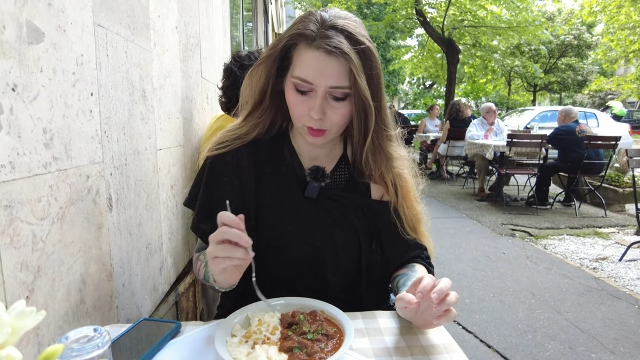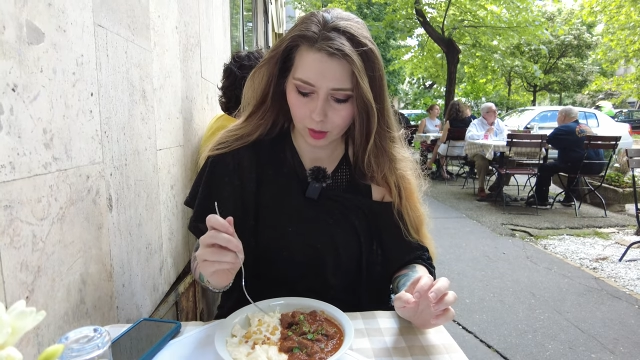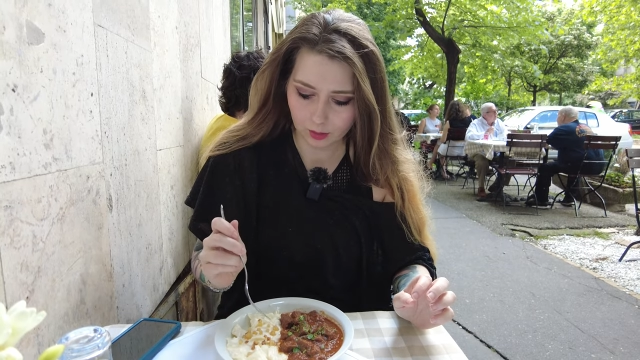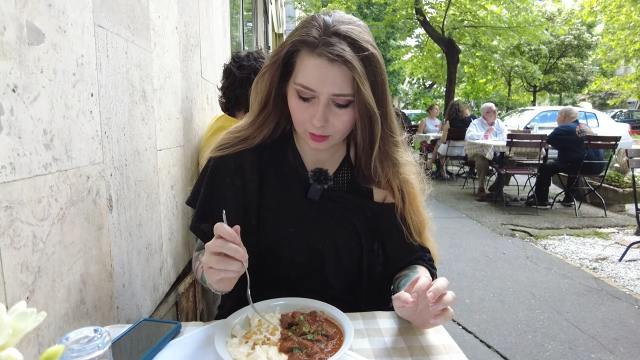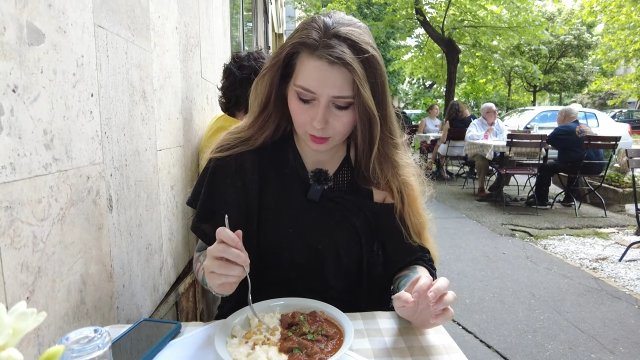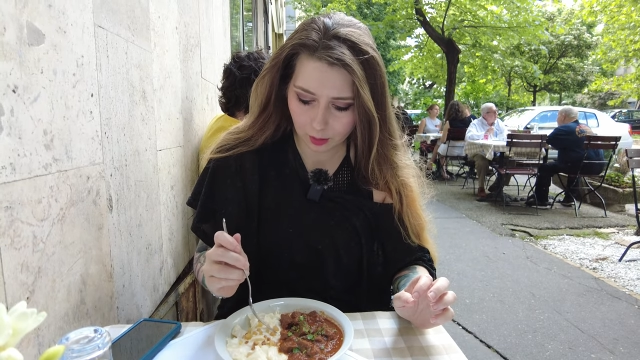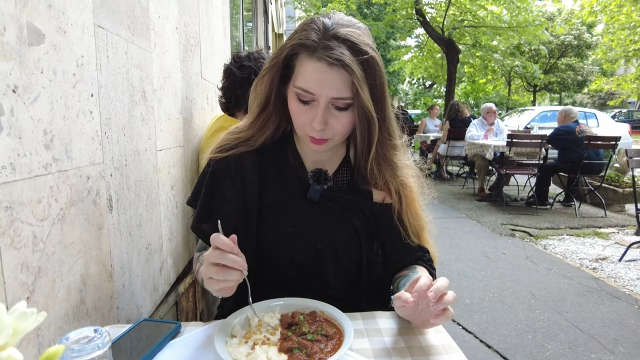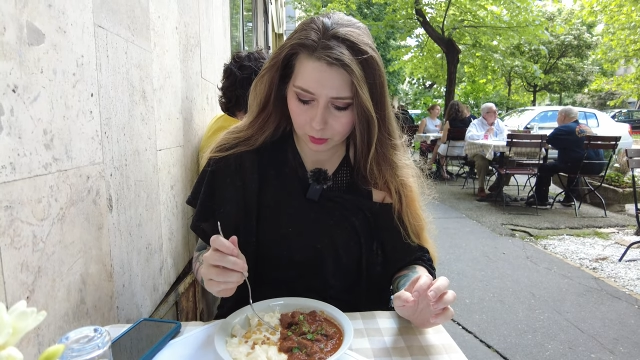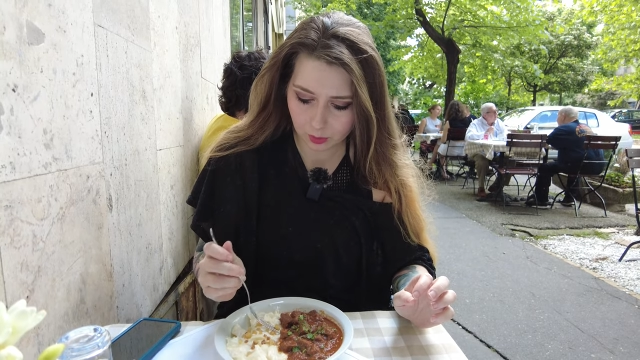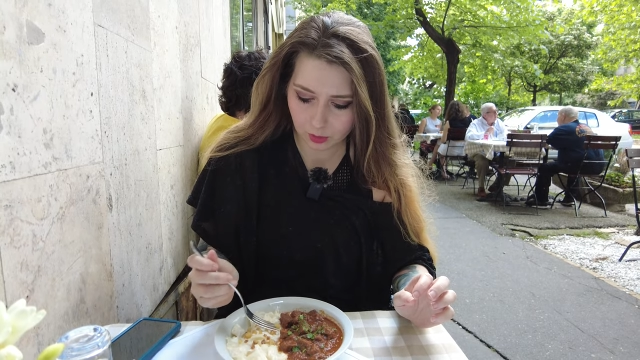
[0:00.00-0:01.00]
I think it
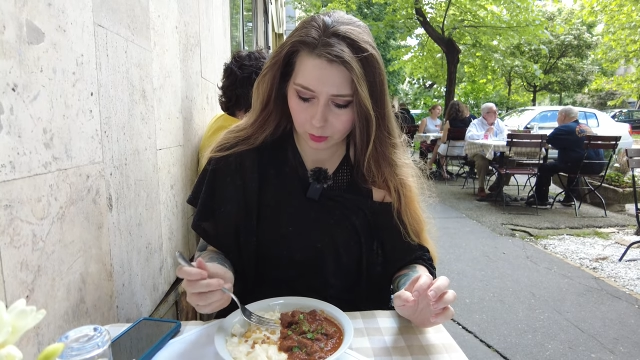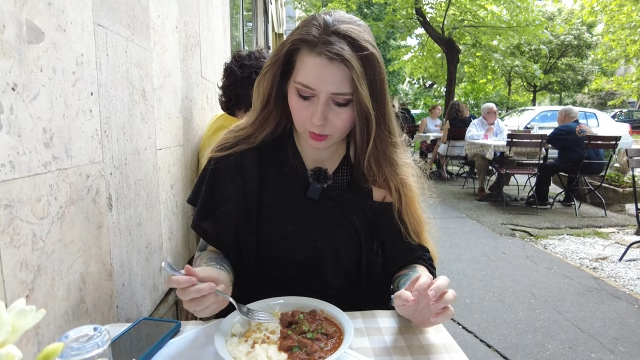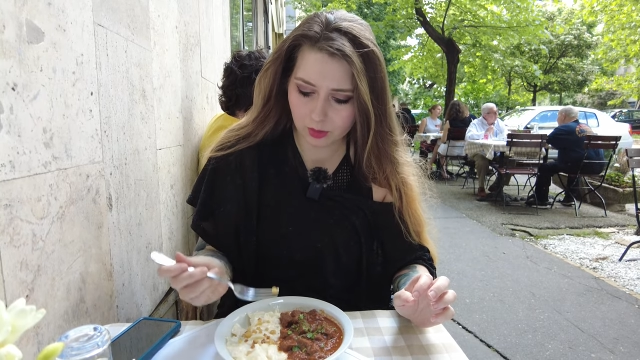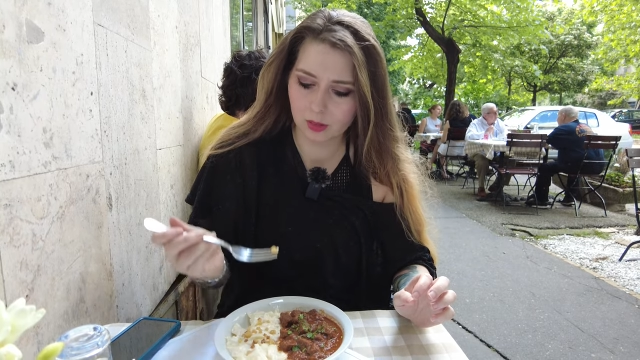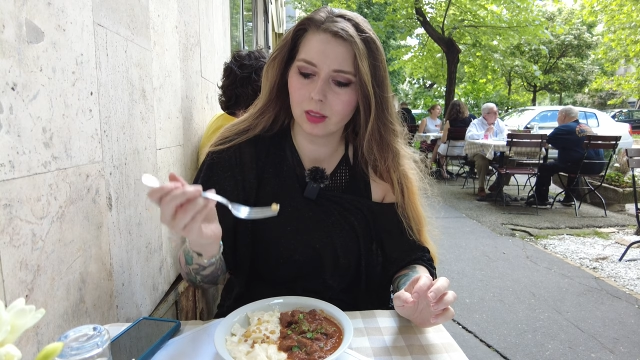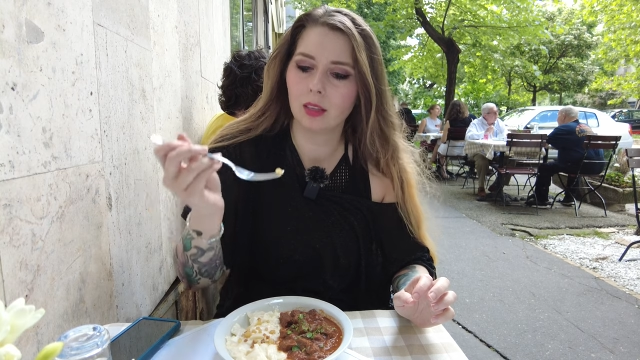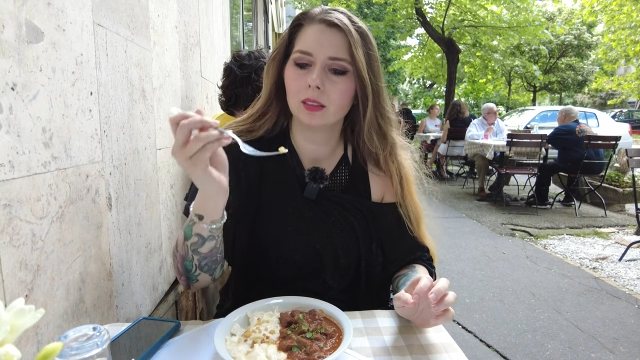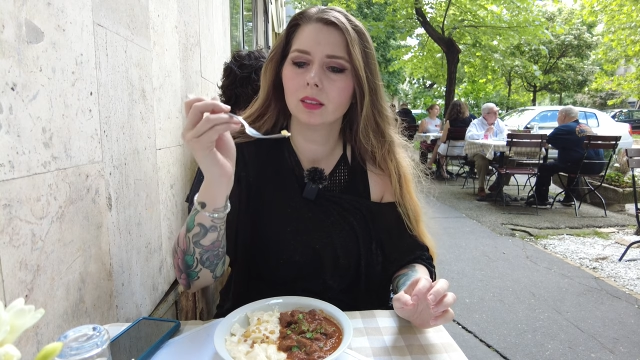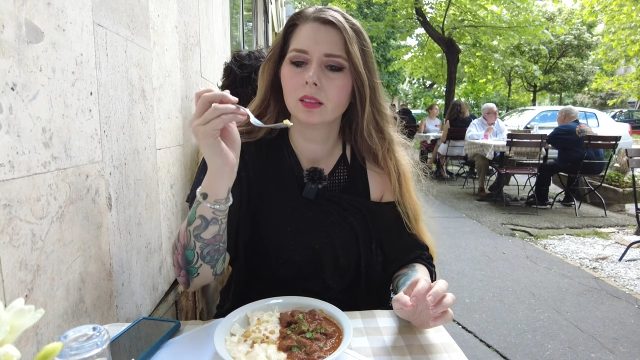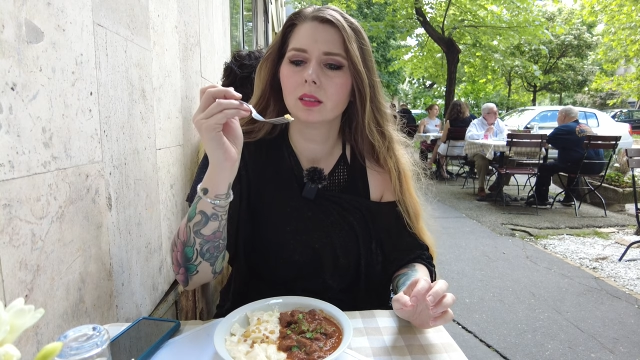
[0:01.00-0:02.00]
comes with, what is this,
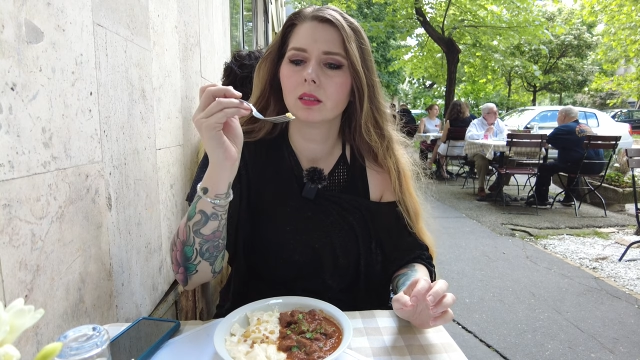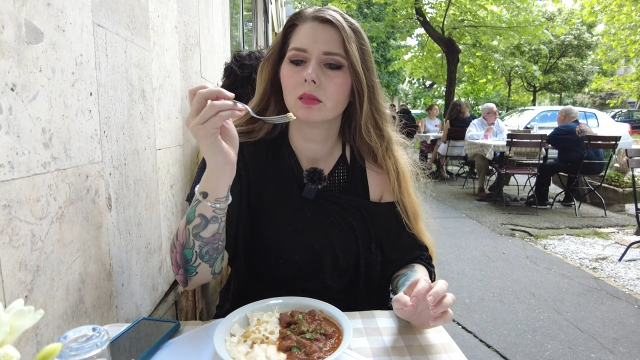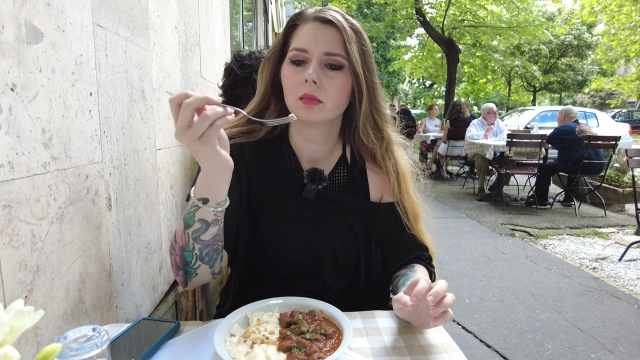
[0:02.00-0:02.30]
onions?